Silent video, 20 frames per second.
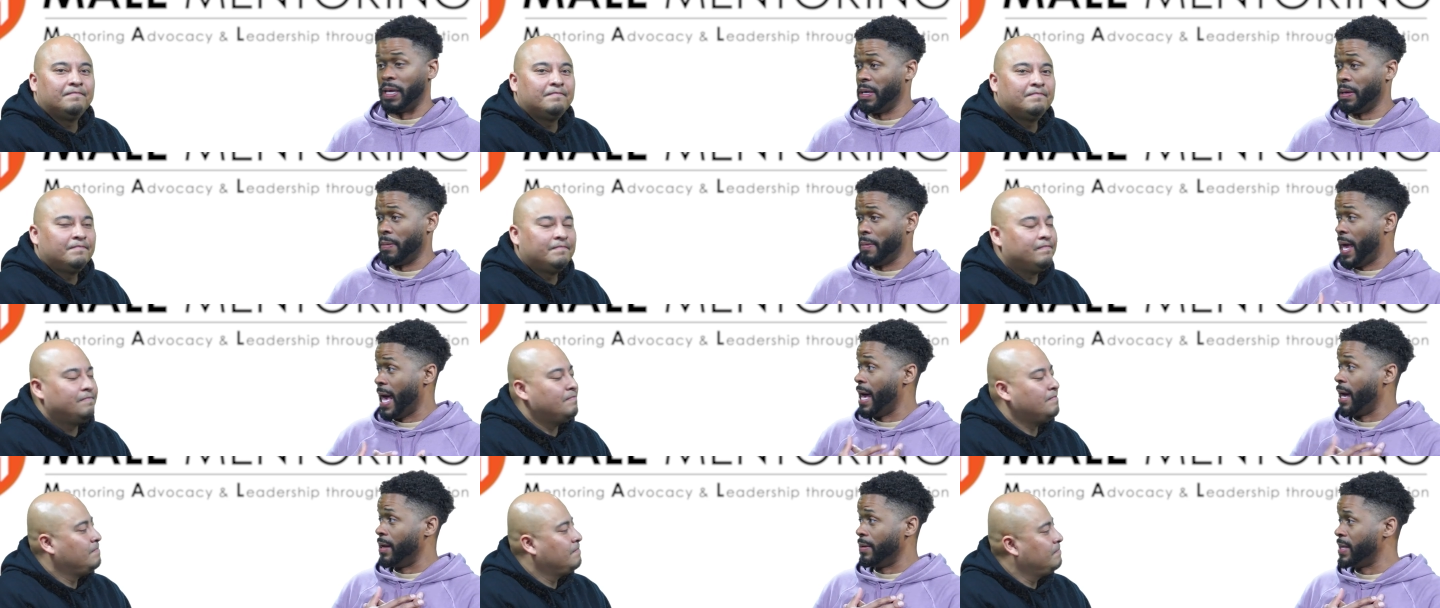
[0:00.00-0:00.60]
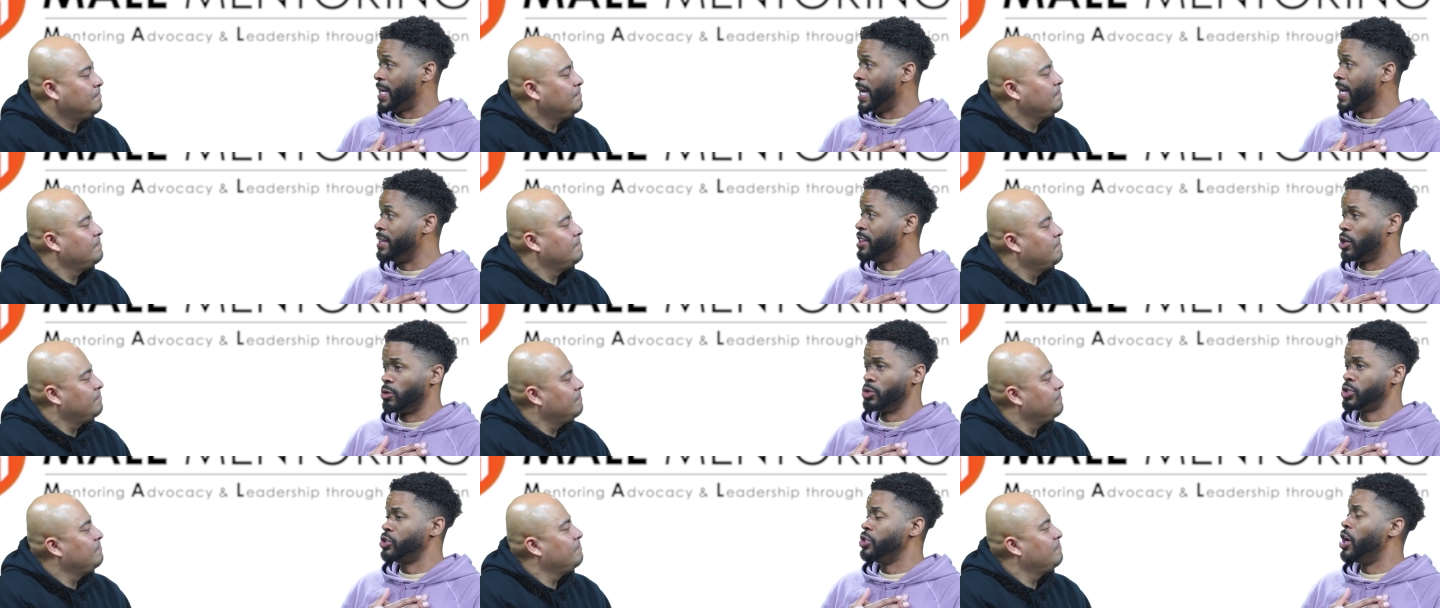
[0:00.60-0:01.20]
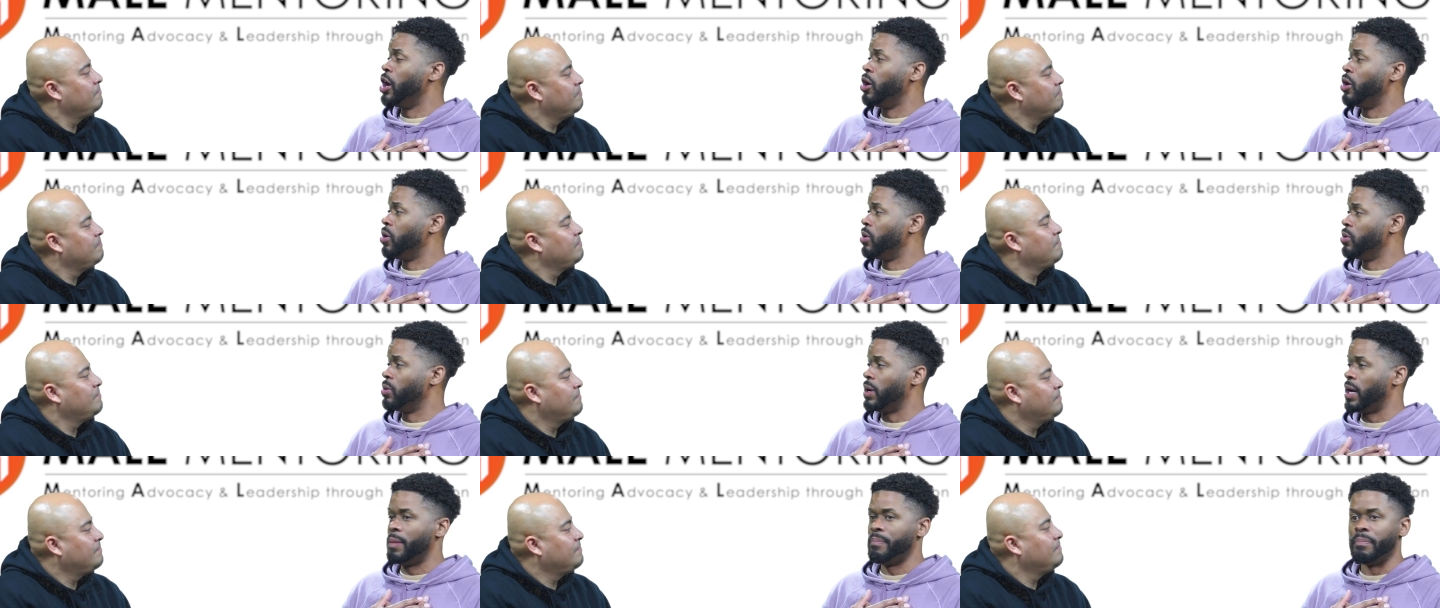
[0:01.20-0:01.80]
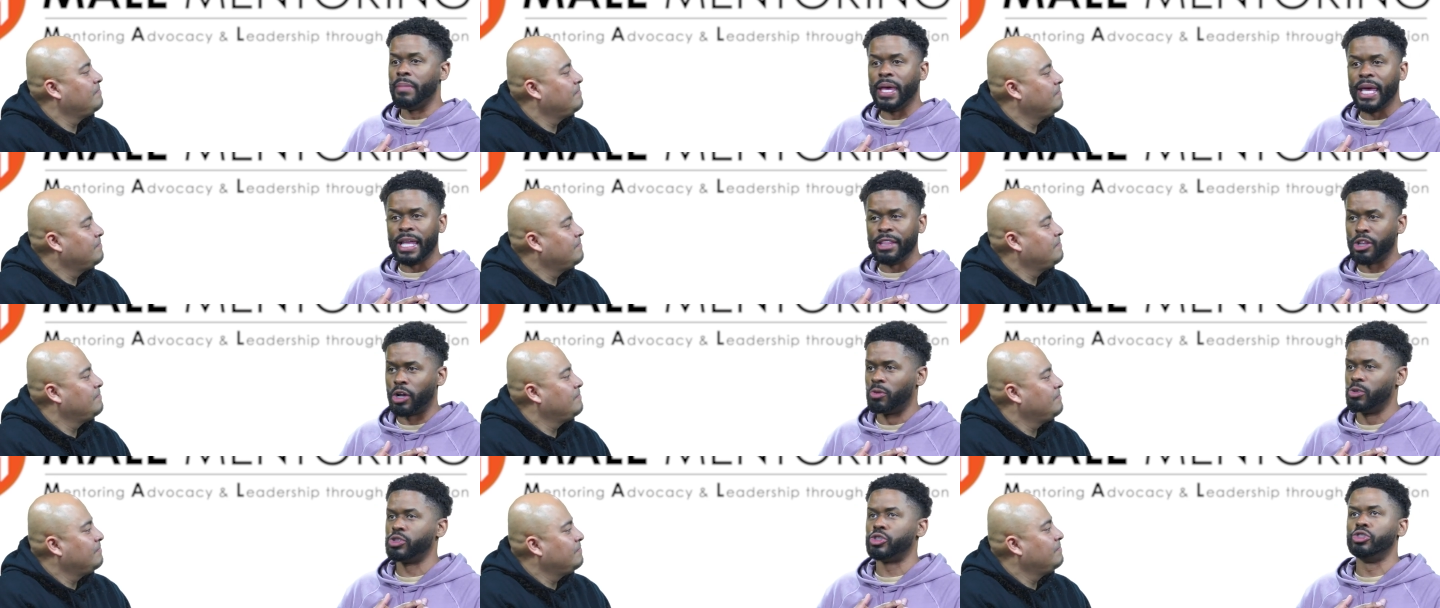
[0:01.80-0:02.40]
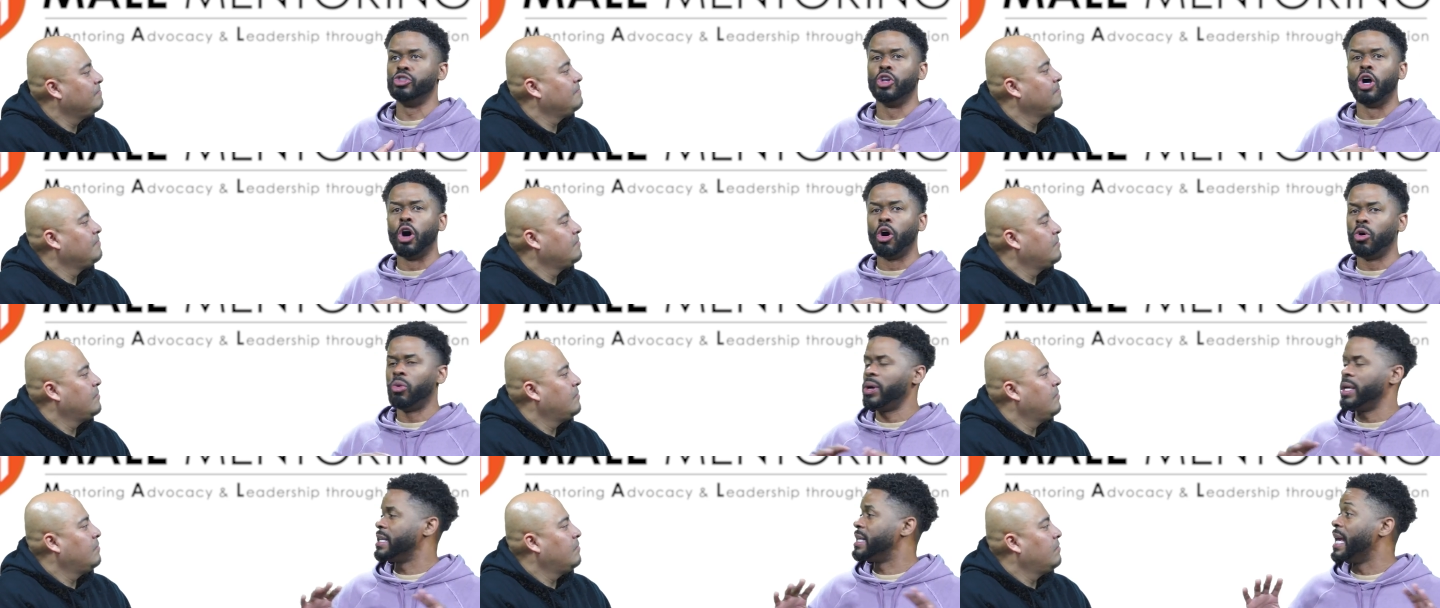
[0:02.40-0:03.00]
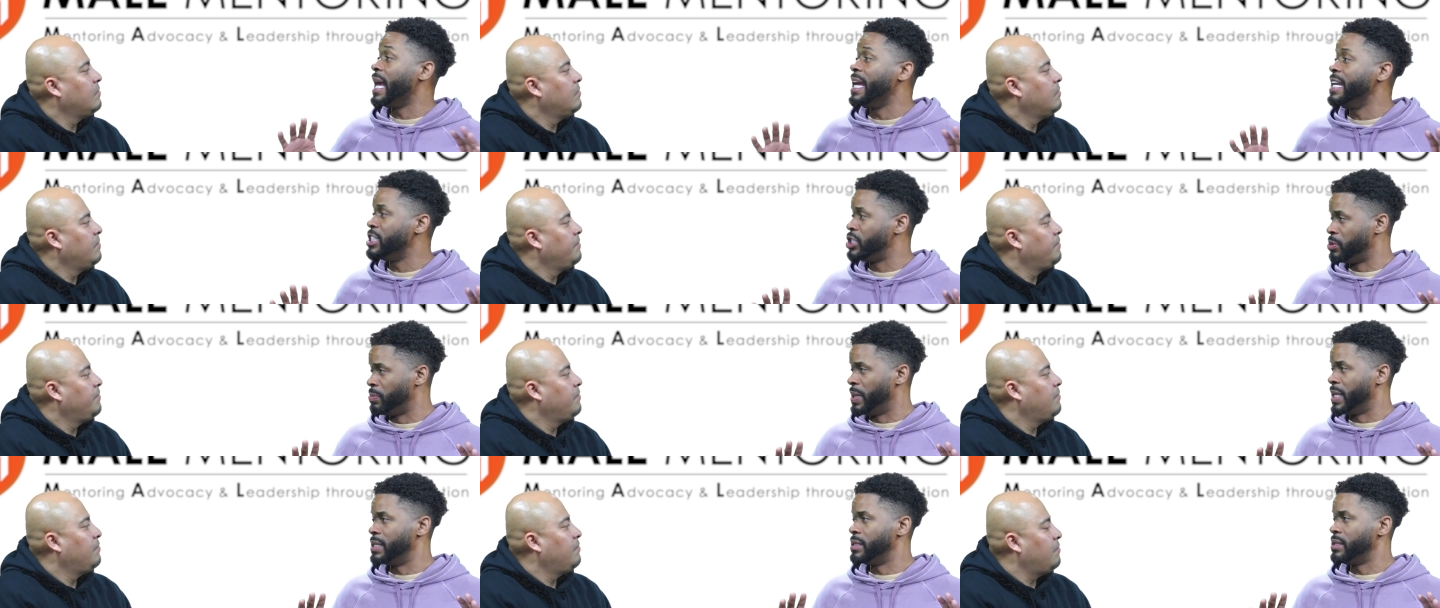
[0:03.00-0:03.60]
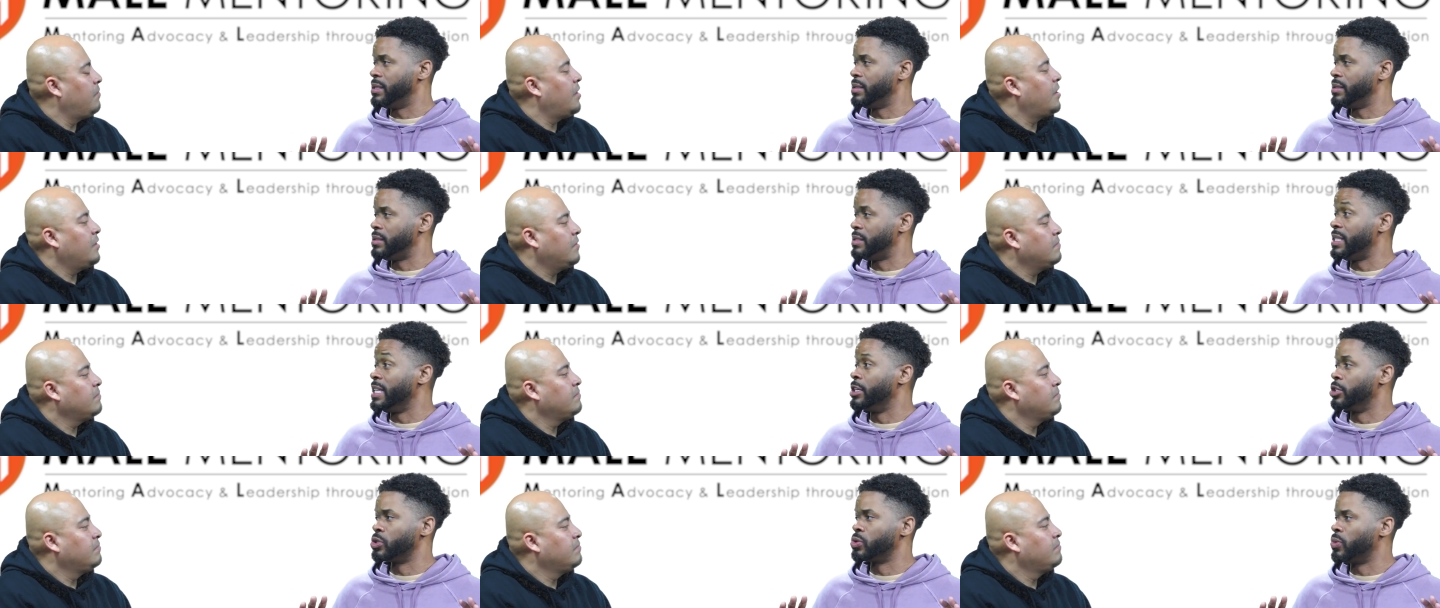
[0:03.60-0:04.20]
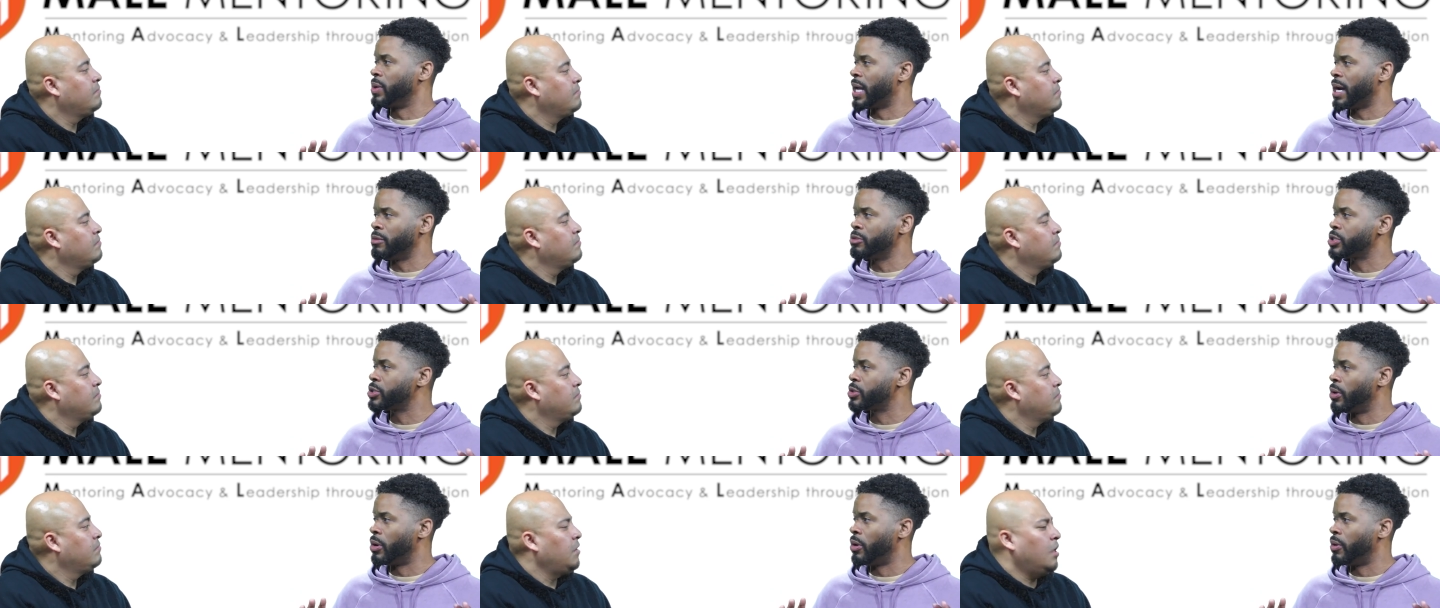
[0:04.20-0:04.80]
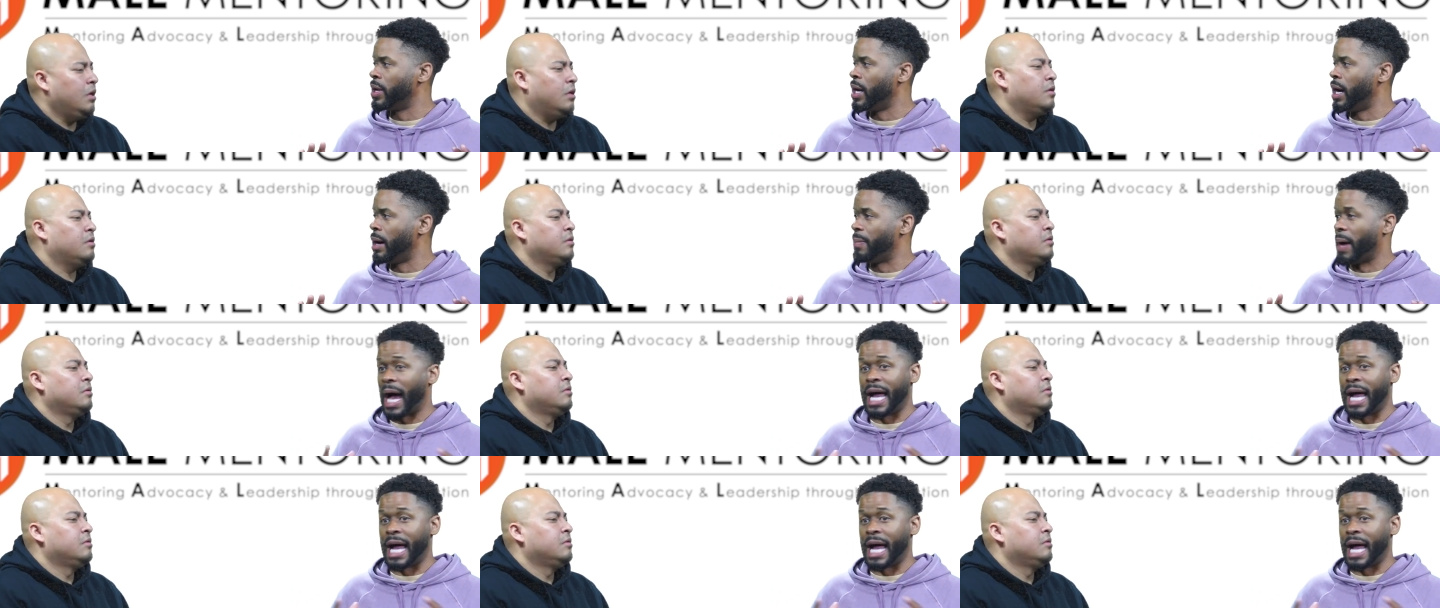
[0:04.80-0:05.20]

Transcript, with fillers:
Speaker 1: it, it, again, there was no amend, there was no engagement centers when I was growing yeah. up.